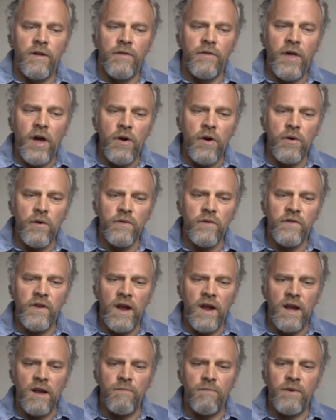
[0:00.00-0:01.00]
those
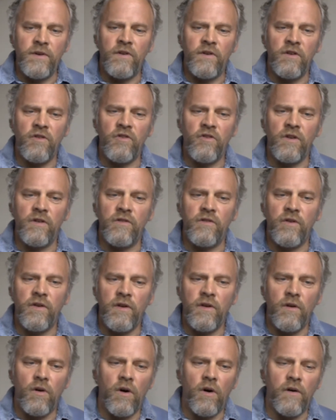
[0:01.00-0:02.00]
in
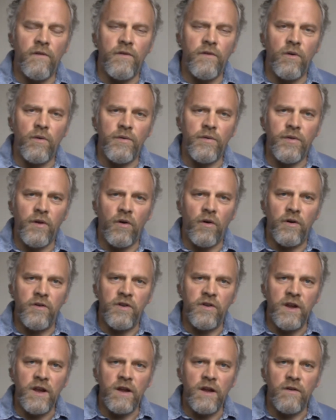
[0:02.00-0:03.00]
positions of
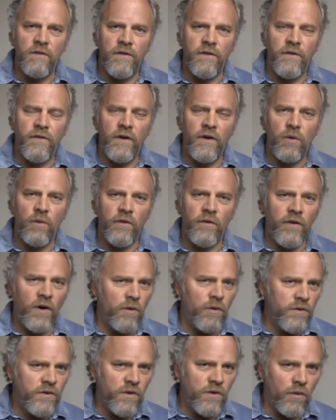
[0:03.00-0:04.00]
authority,
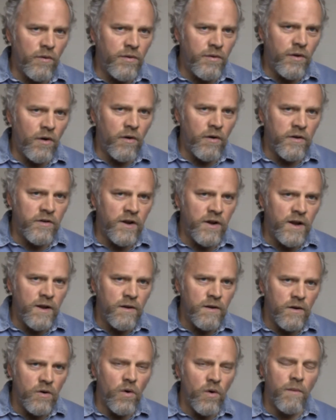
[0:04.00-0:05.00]
false
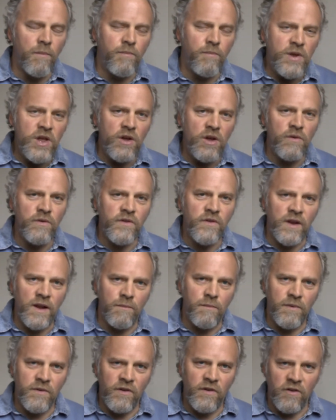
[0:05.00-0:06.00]
authority, who are
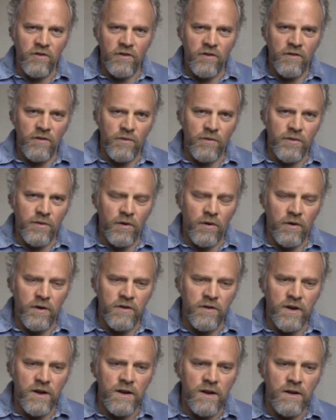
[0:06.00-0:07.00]
abusing positions of
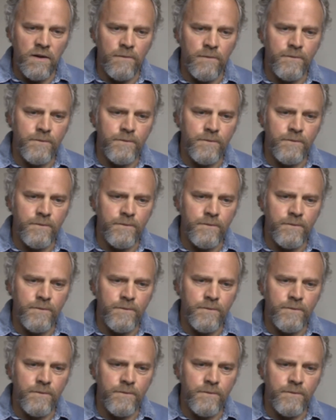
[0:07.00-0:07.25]
authority.